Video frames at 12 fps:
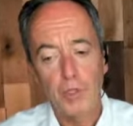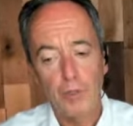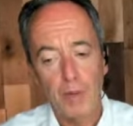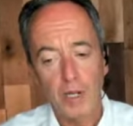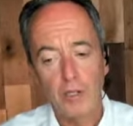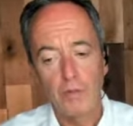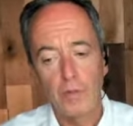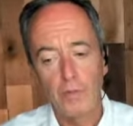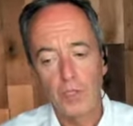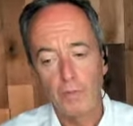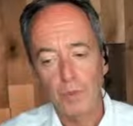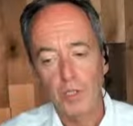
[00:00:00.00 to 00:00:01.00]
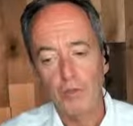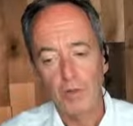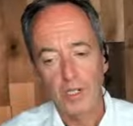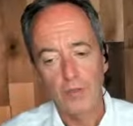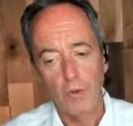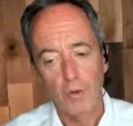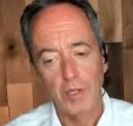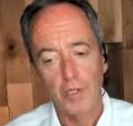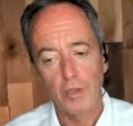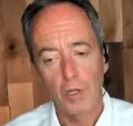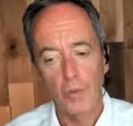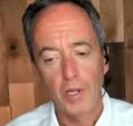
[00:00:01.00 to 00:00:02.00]
perspective of simply
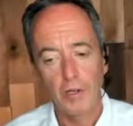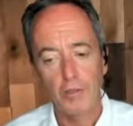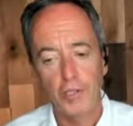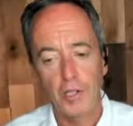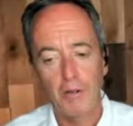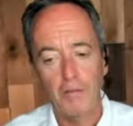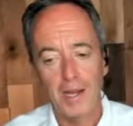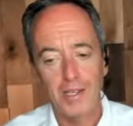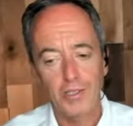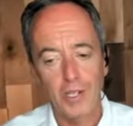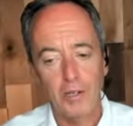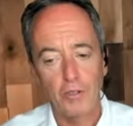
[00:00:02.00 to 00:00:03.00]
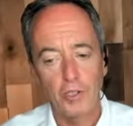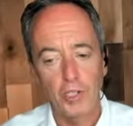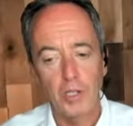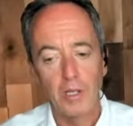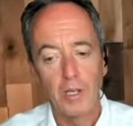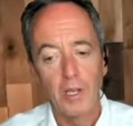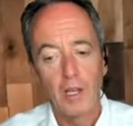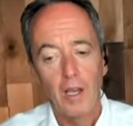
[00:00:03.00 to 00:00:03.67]
transforming slow energy to fast energy,